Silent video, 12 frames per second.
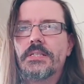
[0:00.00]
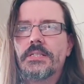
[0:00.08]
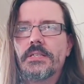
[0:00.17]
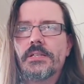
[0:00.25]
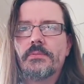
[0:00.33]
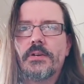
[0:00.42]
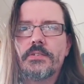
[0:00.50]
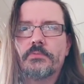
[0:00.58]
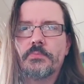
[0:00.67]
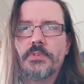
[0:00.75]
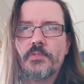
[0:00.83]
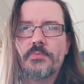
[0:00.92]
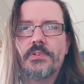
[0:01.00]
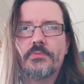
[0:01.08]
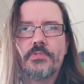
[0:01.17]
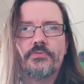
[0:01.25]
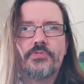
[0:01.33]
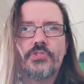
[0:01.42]
DIY shops have been open, I
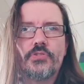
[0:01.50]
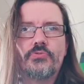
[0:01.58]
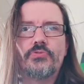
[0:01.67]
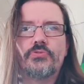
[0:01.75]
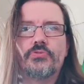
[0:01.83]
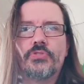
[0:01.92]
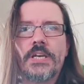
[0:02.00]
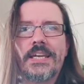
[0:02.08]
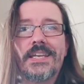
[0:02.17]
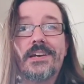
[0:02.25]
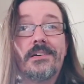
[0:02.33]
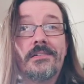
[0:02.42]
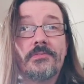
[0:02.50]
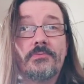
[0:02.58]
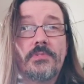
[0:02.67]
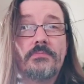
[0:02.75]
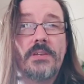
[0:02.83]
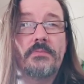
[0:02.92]
would have chosen a
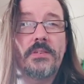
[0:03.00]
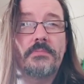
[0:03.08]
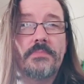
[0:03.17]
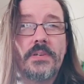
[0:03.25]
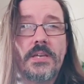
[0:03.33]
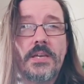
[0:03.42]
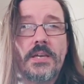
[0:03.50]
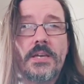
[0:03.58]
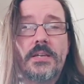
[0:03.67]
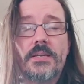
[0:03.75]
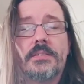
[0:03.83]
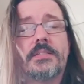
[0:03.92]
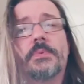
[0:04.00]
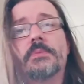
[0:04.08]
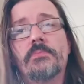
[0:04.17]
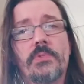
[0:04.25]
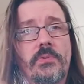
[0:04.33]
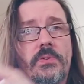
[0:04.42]
hardwood maybe.
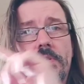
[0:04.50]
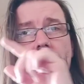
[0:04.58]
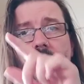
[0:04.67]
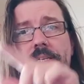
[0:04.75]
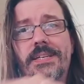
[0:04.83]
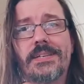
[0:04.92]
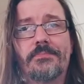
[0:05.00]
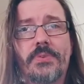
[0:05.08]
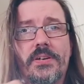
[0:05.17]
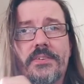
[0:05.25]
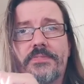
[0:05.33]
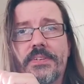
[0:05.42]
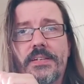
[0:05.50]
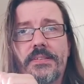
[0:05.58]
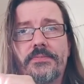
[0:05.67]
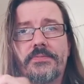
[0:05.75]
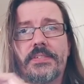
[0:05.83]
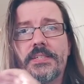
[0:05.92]
Spent longer just getting it
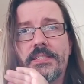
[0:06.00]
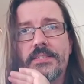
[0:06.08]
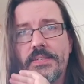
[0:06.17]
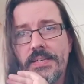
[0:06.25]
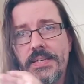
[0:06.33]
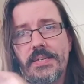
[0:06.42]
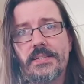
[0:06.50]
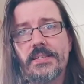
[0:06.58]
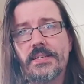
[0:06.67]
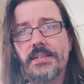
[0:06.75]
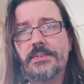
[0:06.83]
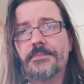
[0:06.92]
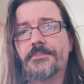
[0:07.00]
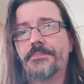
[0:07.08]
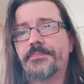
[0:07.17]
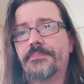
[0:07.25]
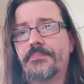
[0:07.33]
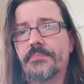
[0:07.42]
perfectly fitted in there,
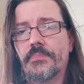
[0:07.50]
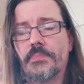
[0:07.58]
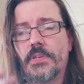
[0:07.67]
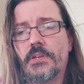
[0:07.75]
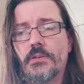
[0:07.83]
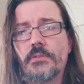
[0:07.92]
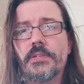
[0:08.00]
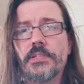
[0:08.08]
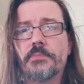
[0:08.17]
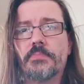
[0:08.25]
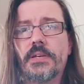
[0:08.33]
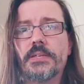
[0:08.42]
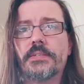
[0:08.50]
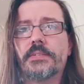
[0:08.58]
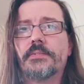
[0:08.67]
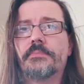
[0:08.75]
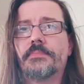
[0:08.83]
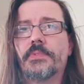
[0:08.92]
glued into
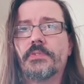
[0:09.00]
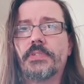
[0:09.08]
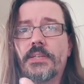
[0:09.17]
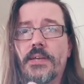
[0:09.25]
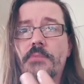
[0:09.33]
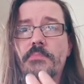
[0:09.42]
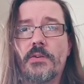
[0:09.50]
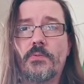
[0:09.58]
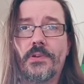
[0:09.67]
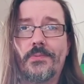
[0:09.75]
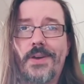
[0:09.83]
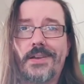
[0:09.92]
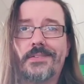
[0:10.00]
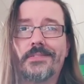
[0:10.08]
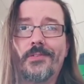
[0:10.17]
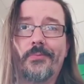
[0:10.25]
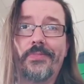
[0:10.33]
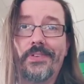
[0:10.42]
place, because it came out when I whacked
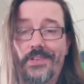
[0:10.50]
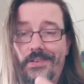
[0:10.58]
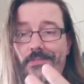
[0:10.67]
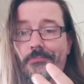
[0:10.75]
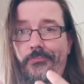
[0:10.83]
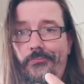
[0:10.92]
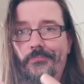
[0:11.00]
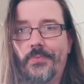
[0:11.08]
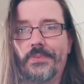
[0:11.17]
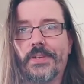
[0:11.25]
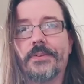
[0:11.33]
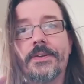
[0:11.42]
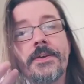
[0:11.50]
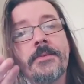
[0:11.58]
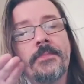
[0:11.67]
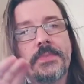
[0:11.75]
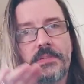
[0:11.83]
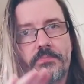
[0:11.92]
the top of it and it got put out.
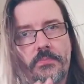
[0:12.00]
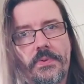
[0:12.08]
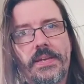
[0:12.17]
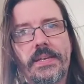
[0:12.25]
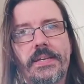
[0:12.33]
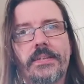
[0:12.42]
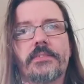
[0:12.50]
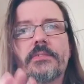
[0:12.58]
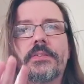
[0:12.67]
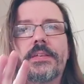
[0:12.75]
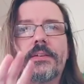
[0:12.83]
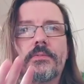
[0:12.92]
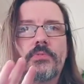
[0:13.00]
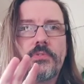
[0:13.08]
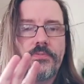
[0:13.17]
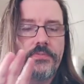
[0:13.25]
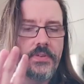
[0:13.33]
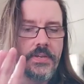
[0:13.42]
Put it back in again, so I think I would
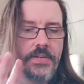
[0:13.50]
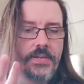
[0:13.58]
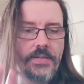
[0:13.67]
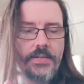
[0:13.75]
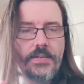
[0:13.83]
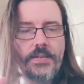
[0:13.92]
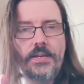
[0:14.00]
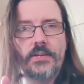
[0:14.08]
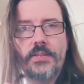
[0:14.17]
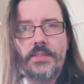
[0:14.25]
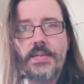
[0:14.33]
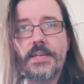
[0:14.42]
have, and I